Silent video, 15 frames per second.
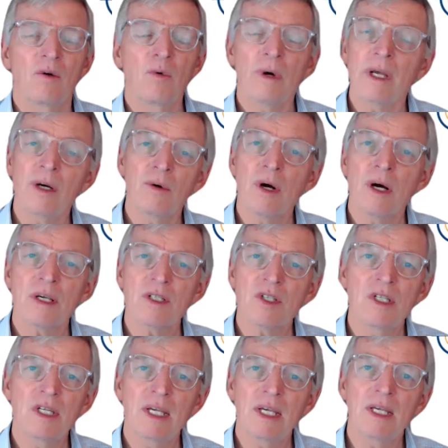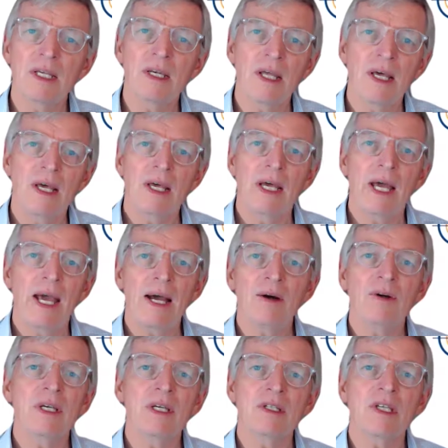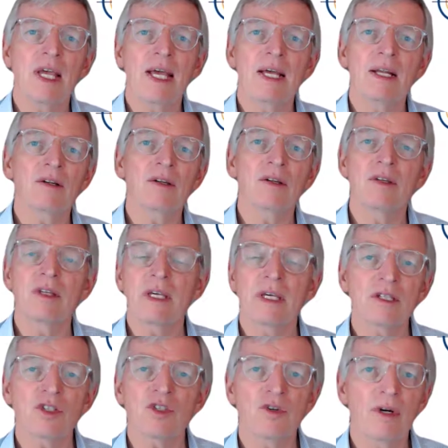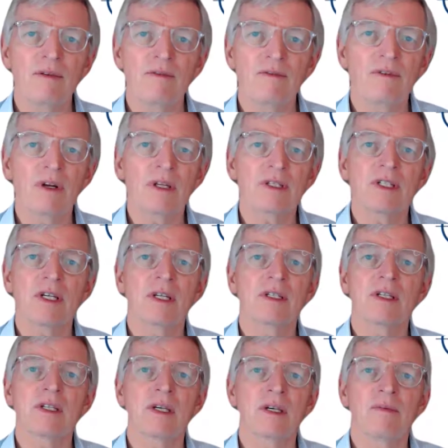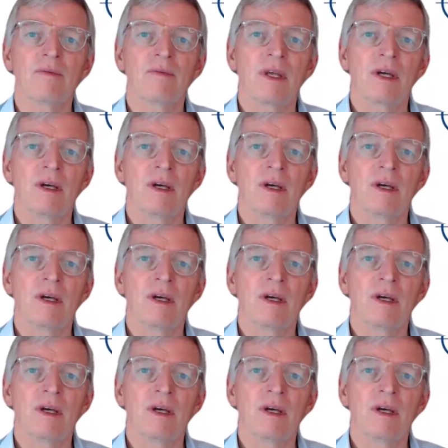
We're going to ask Dean how he's handled the extreme volatility